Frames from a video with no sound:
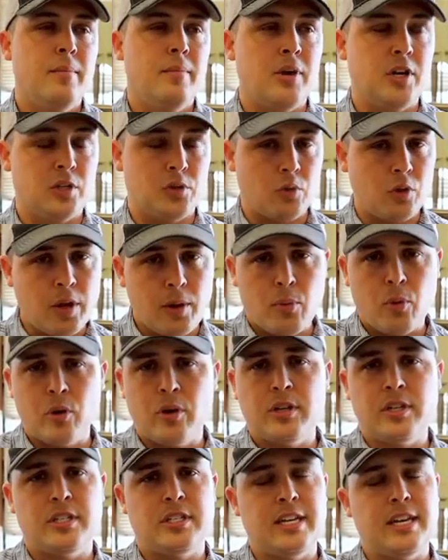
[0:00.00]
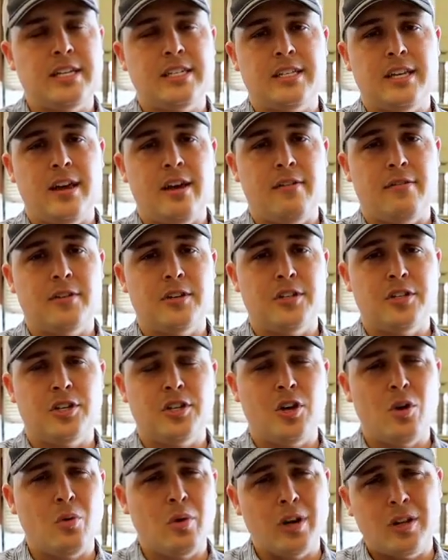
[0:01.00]
but it's really important to stay safe because
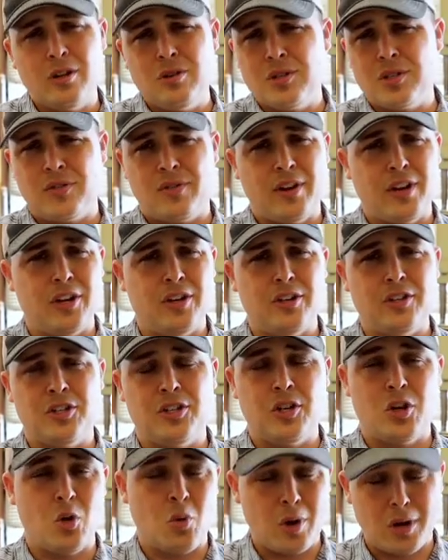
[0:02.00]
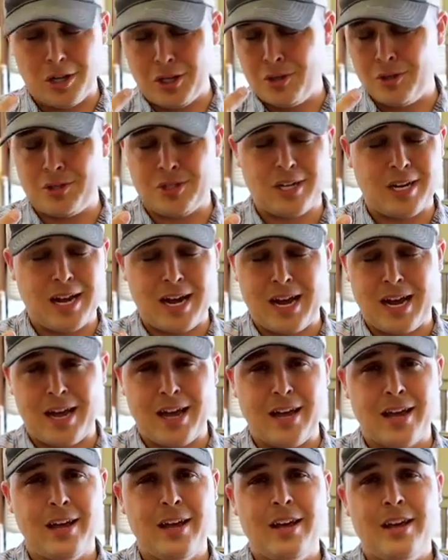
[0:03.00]
you don't wanna lose fingers, you don't wanna lose an
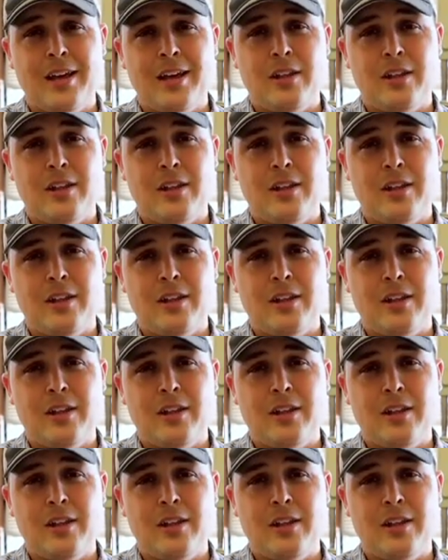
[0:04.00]
eye.